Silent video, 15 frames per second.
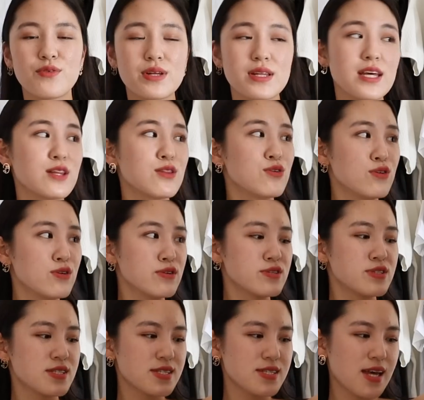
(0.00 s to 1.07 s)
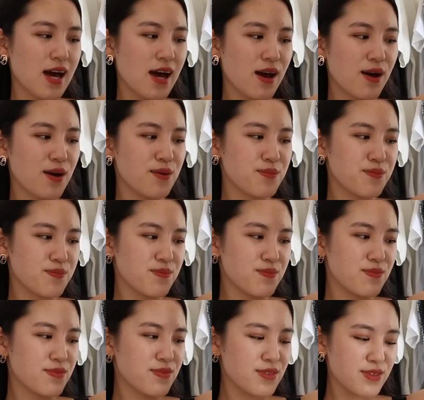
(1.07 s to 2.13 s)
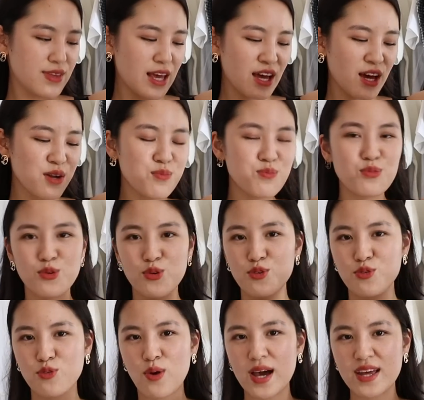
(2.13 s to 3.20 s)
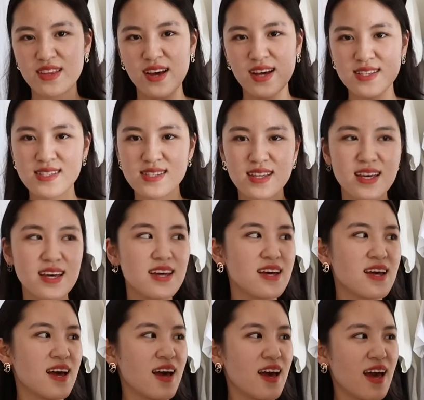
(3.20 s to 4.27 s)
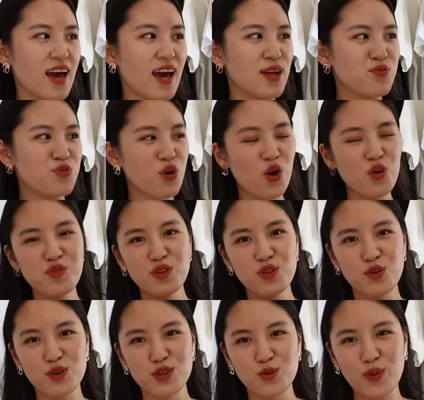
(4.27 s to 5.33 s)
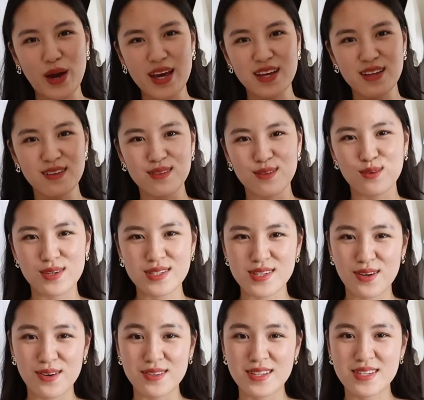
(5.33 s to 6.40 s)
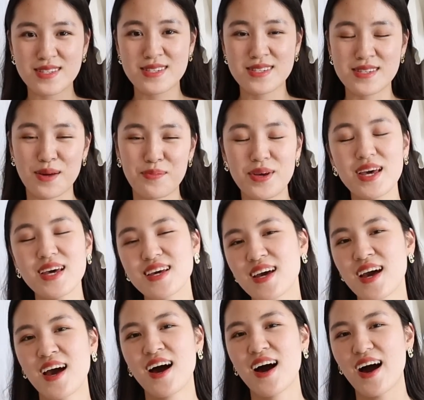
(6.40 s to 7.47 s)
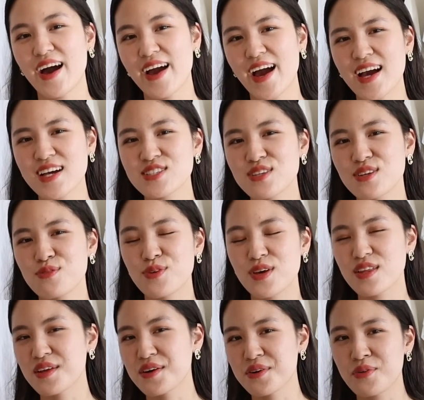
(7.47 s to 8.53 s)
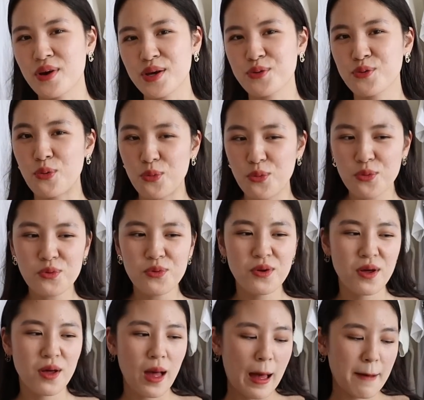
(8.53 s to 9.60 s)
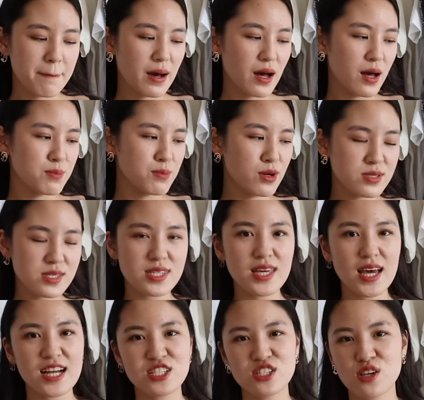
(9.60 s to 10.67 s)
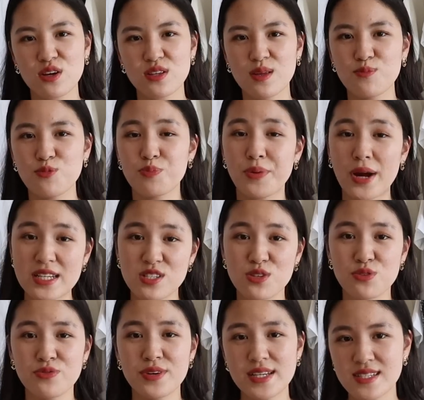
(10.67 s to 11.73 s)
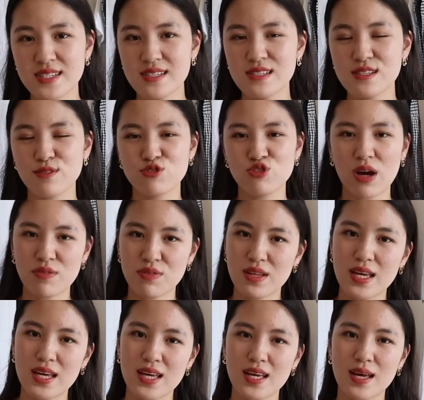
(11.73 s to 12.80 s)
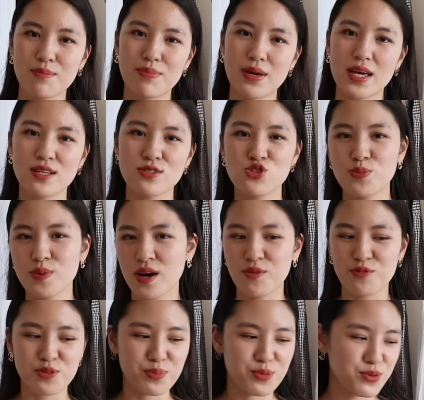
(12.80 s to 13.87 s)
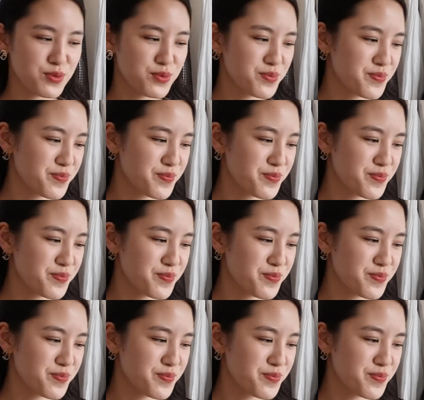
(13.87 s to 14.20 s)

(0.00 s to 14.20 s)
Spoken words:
They're really loose, they kind of move quite nicely. And if you overlook the way it looks on the stomach, I actually think they're quite cool. But mostly I just got them for practical reasons of traveling and being super comfortable.